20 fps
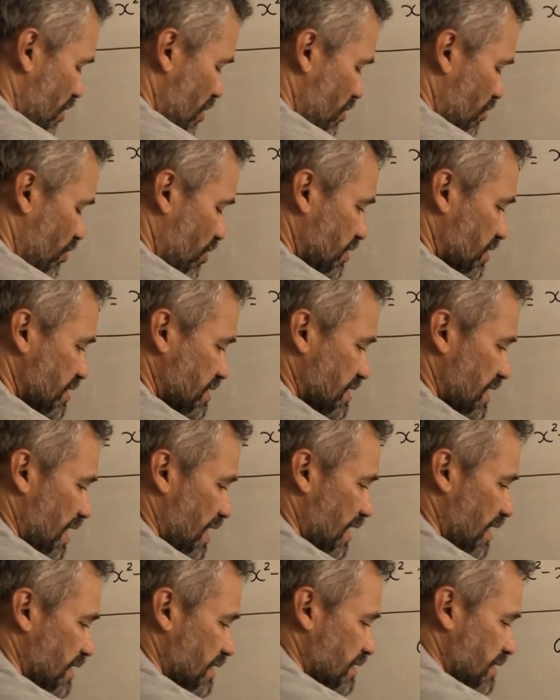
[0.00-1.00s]
Notice
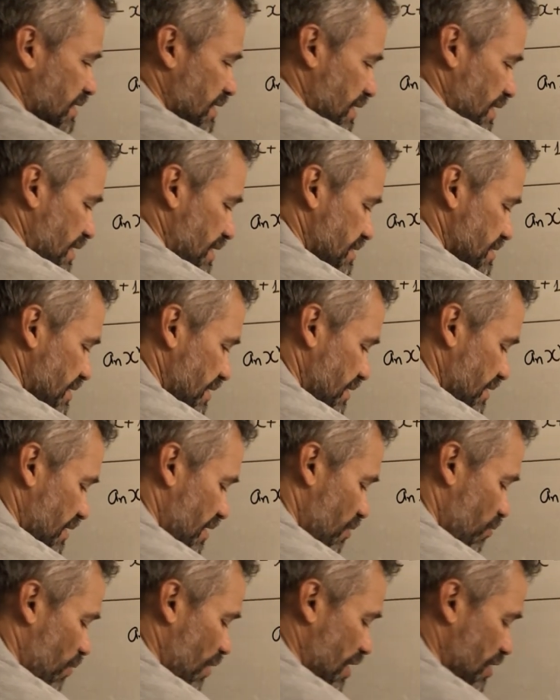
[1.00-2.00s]
that in
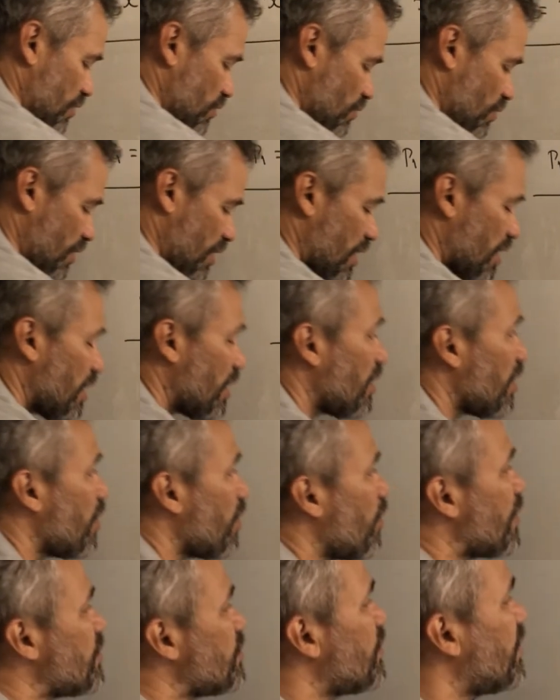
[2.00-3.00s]
general
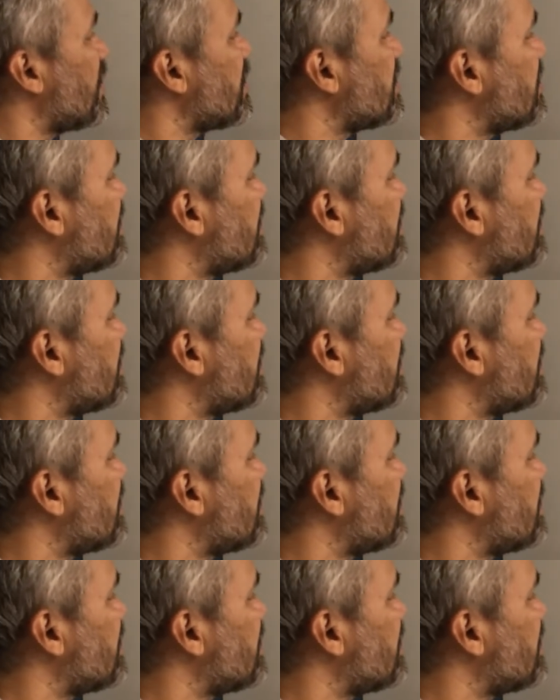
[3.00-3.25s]
when you are